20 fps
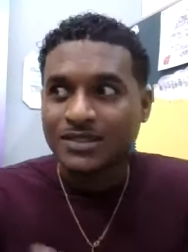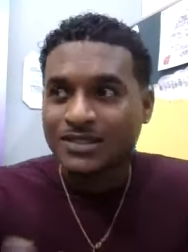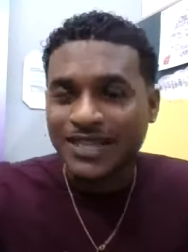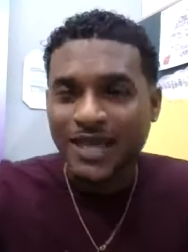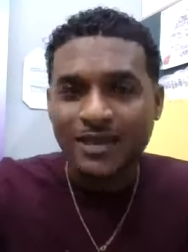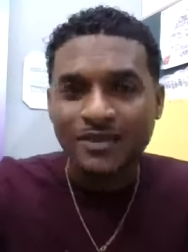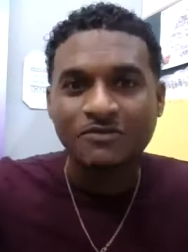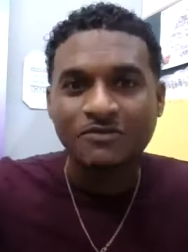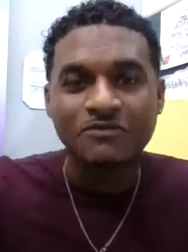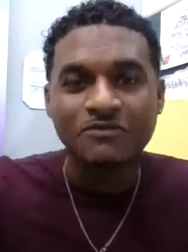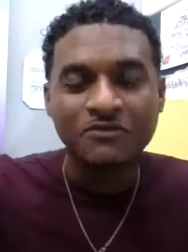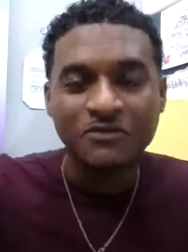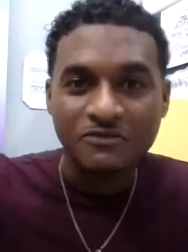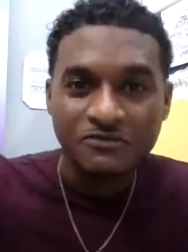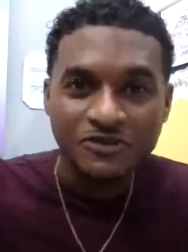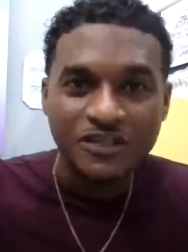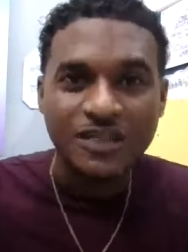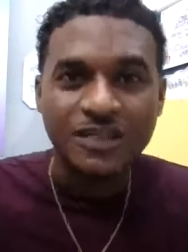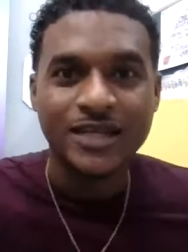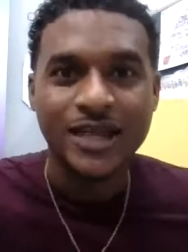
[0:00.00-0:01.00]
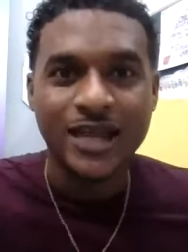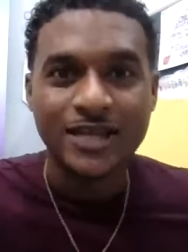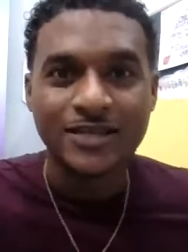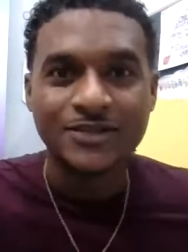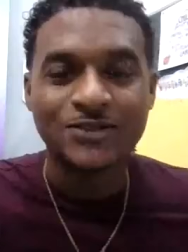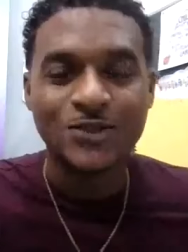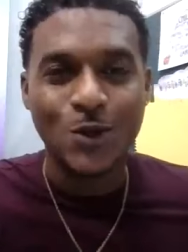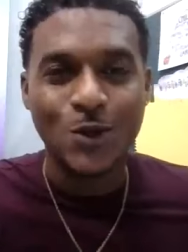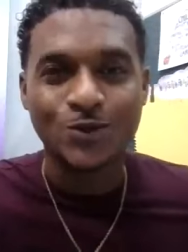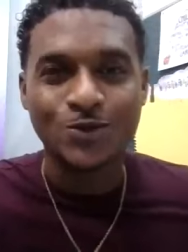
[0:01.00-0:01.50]
10, 15
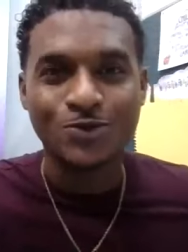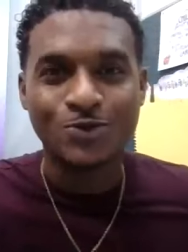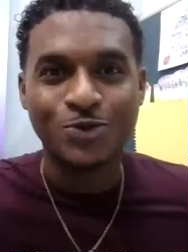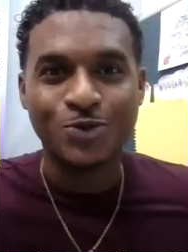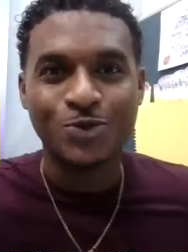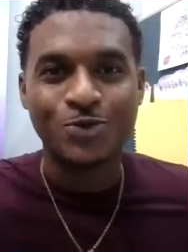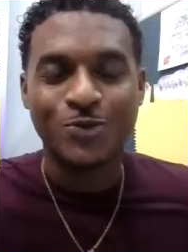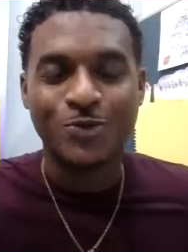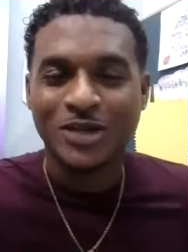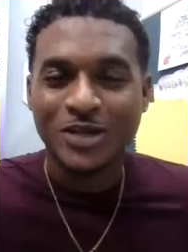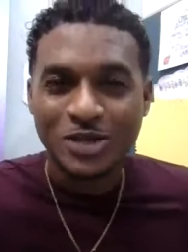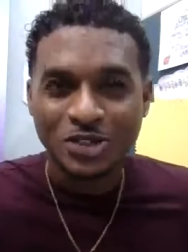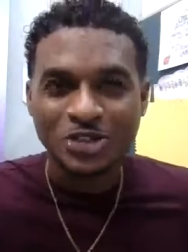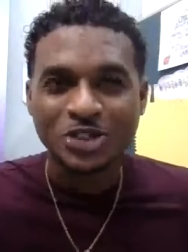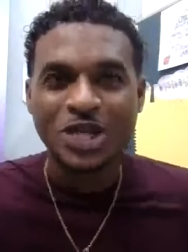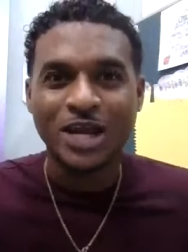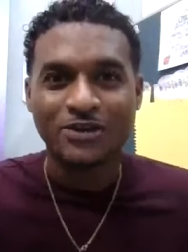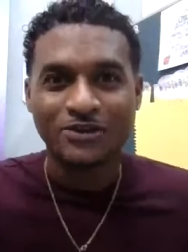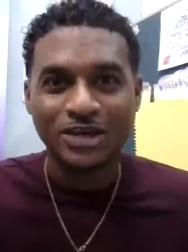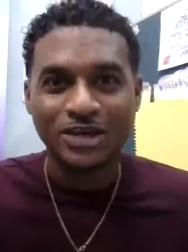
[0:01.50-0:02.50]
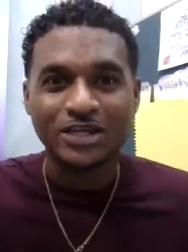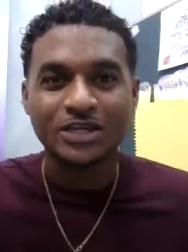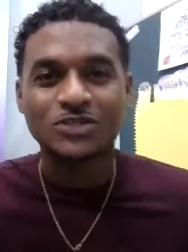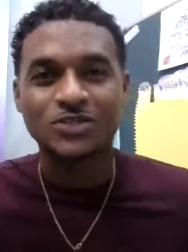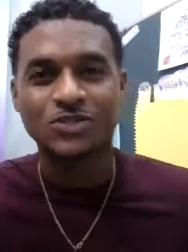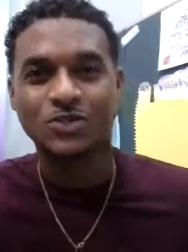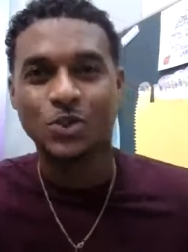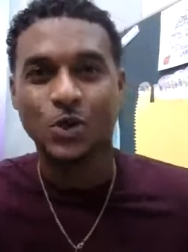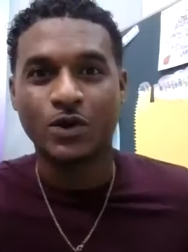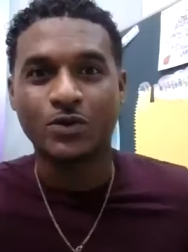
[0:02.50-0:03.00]
years down the road, when you're sharing this
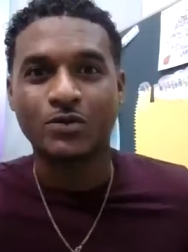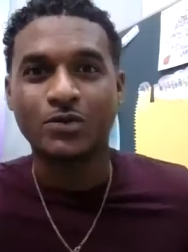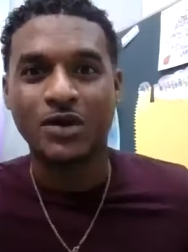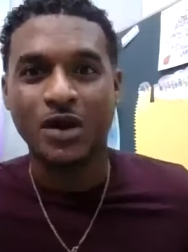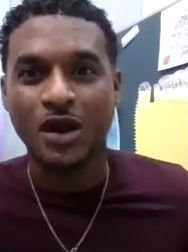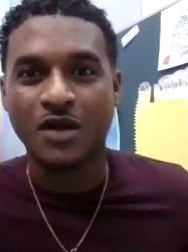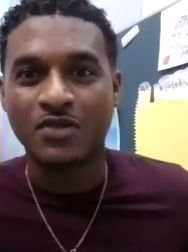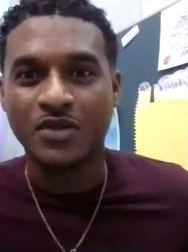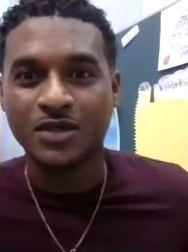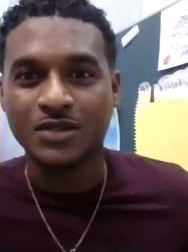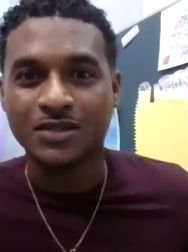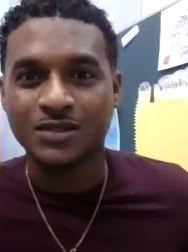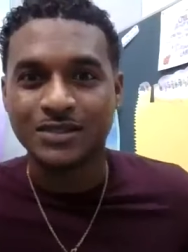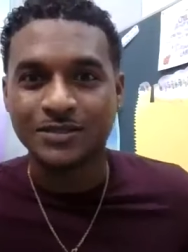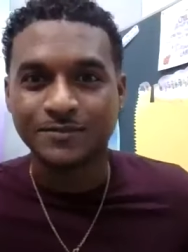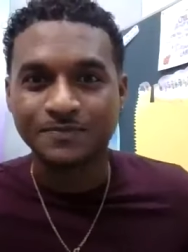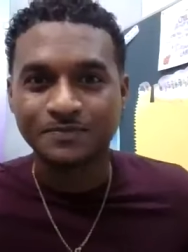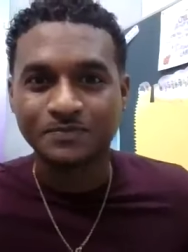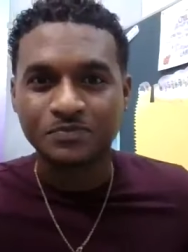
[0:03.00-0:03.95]
story with others,